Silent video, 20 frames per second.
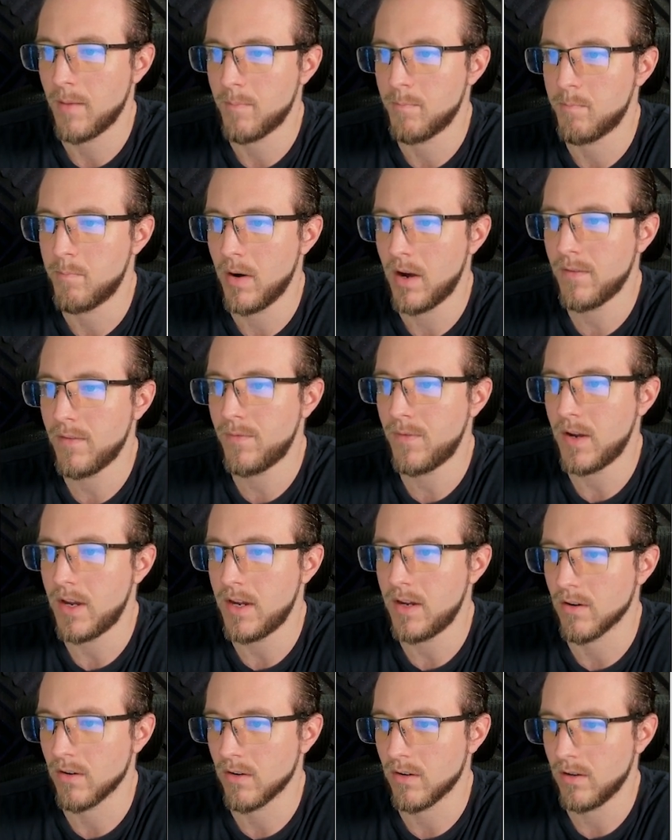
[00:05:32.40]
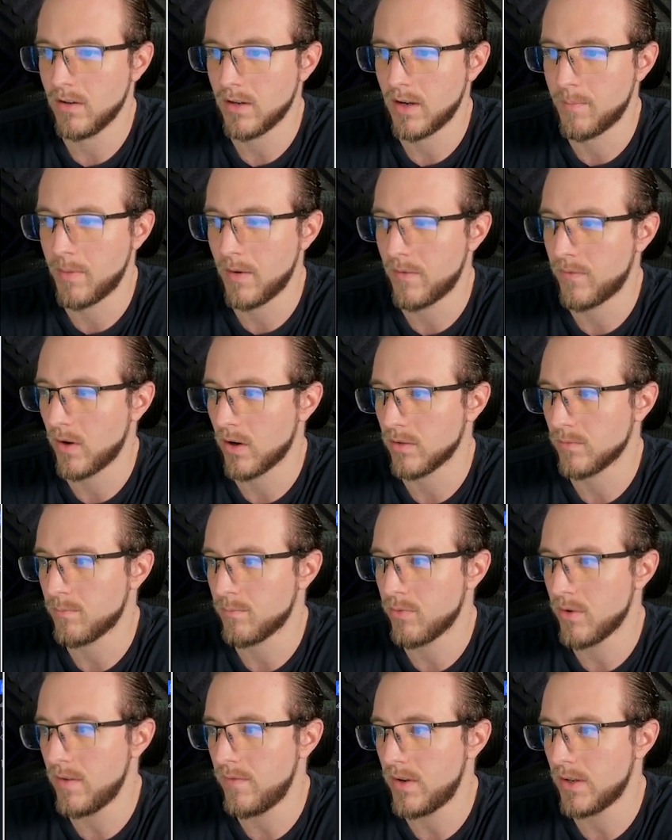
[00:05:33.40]
above here, above
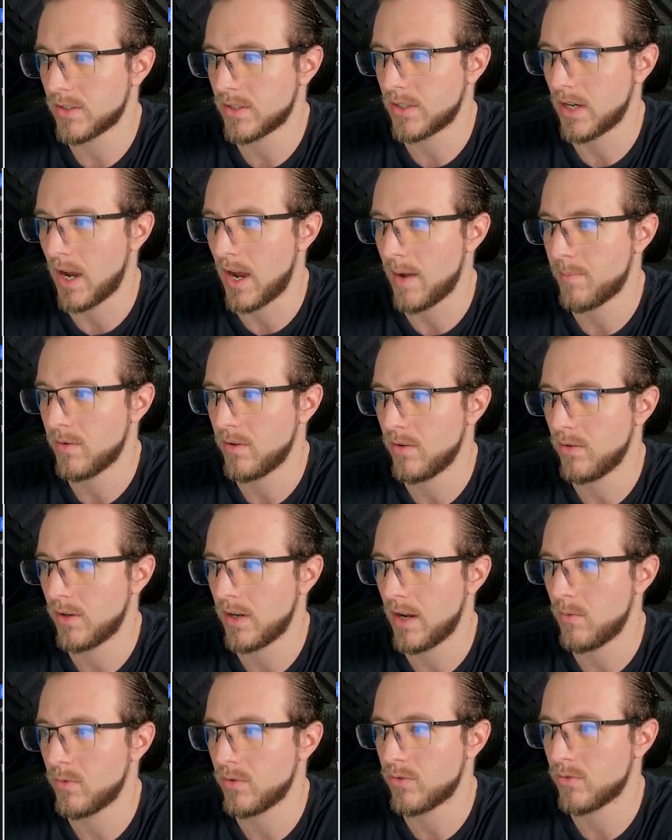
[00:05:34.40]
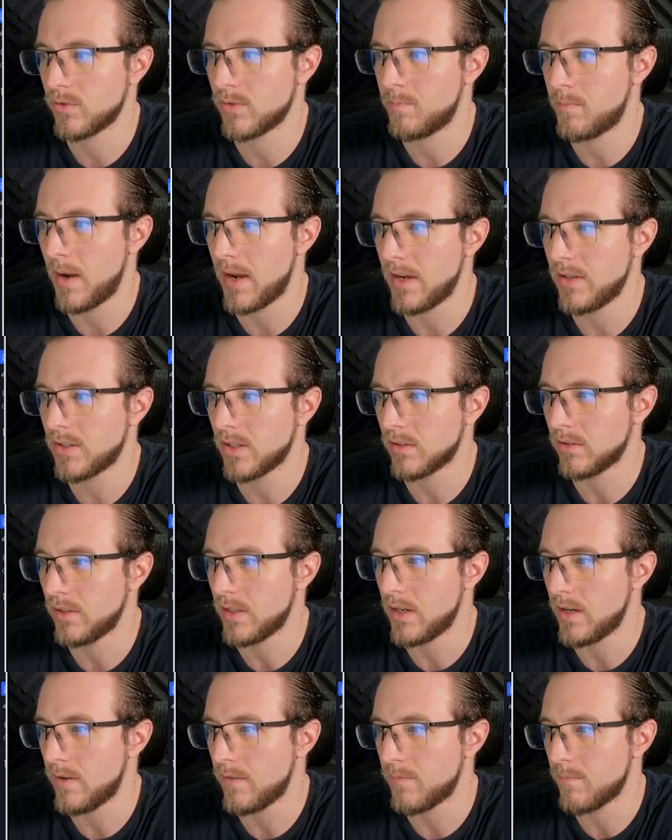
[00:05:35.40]
our previous top, okay, which was
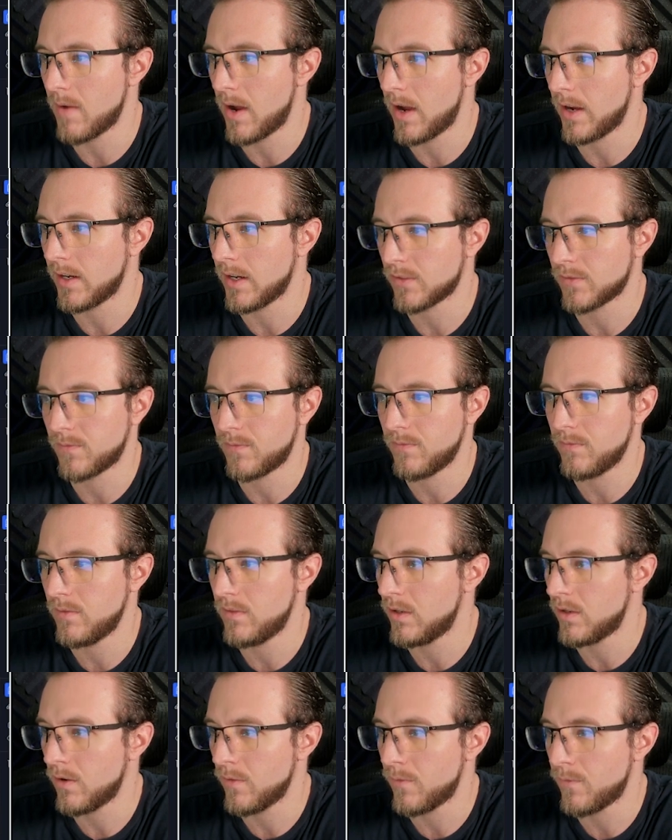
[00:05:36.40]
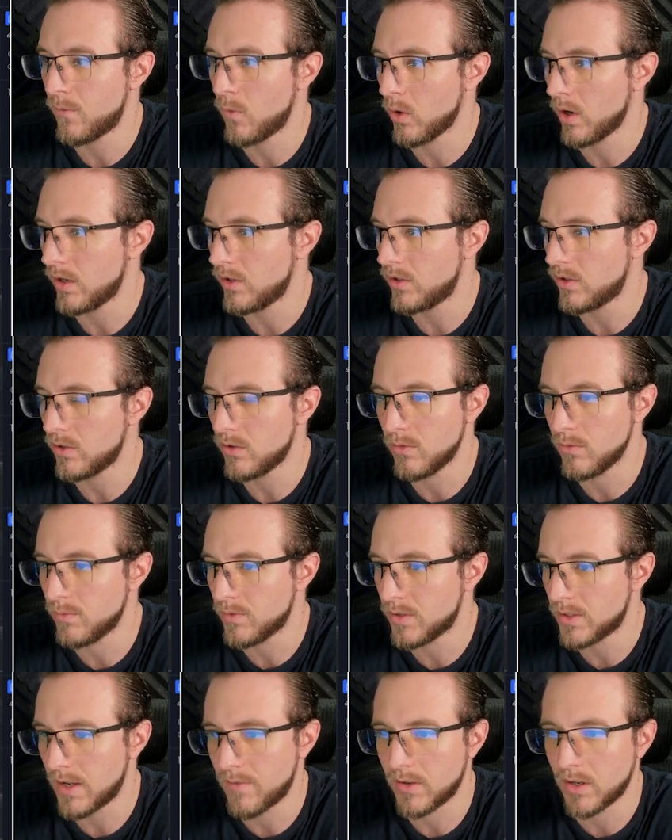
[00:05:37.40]
basically, I guess,
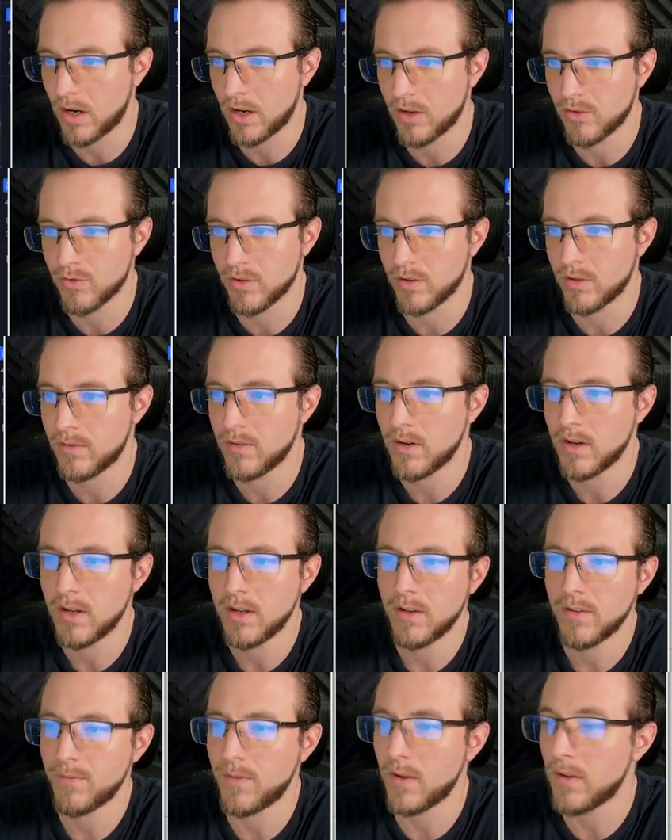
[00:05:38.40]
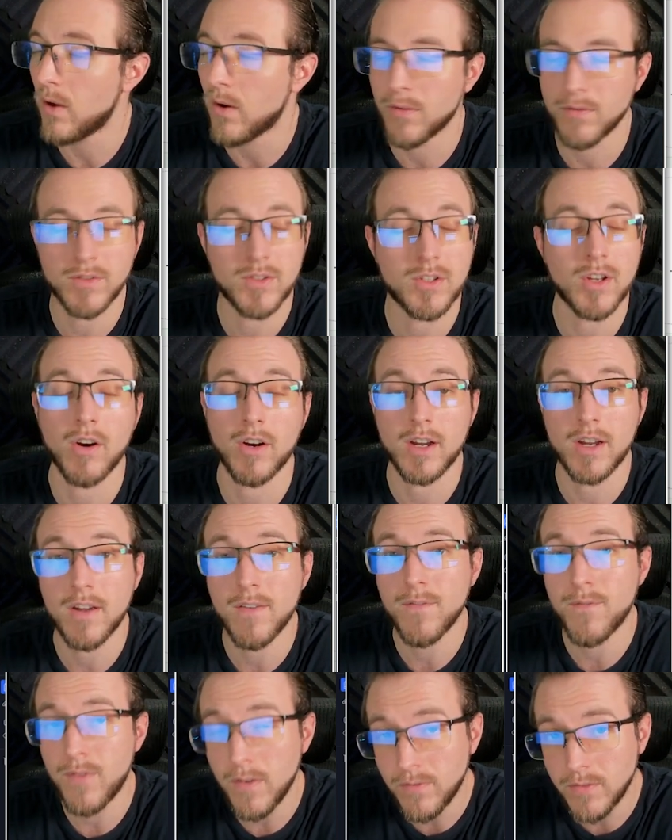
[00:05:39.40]
52,700,
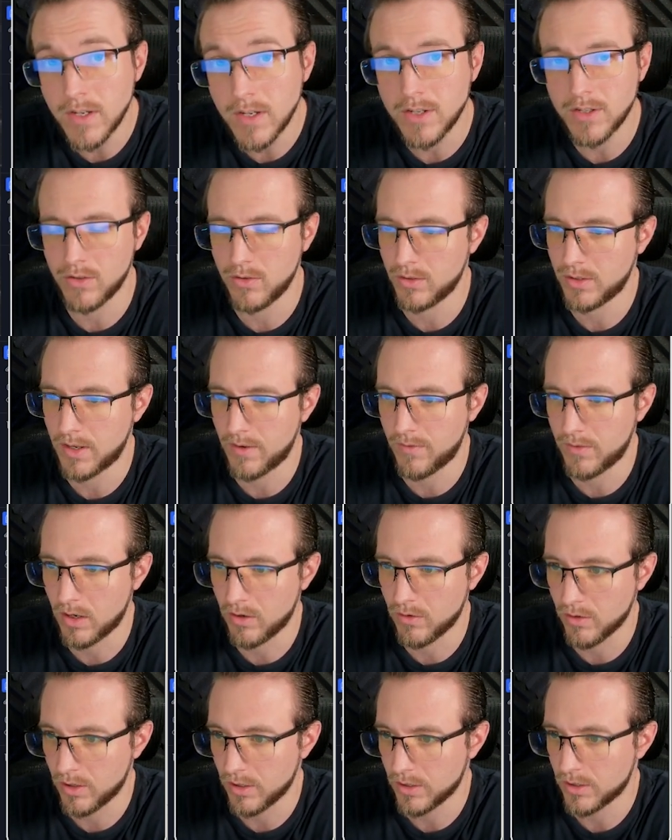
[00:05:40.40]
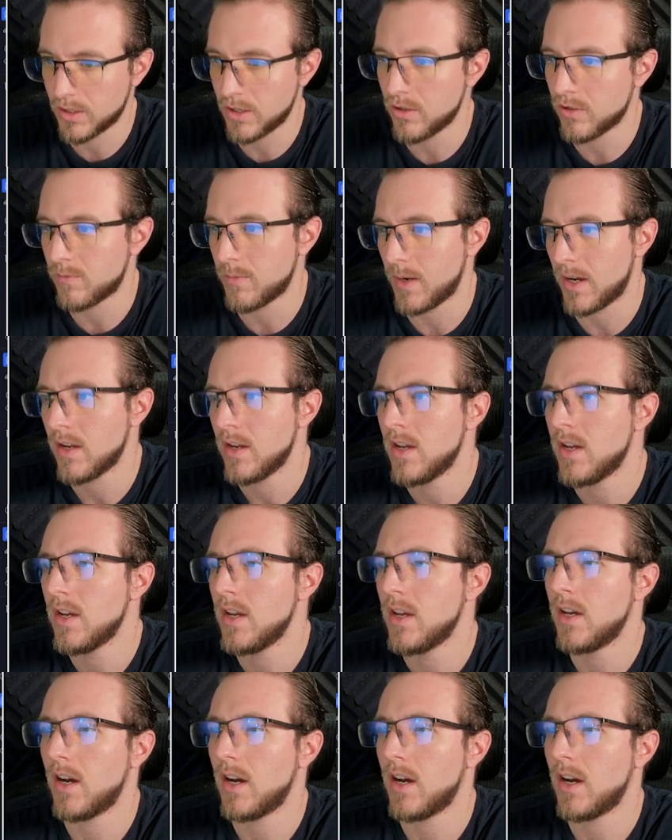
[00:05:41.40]
52,700, excuse me.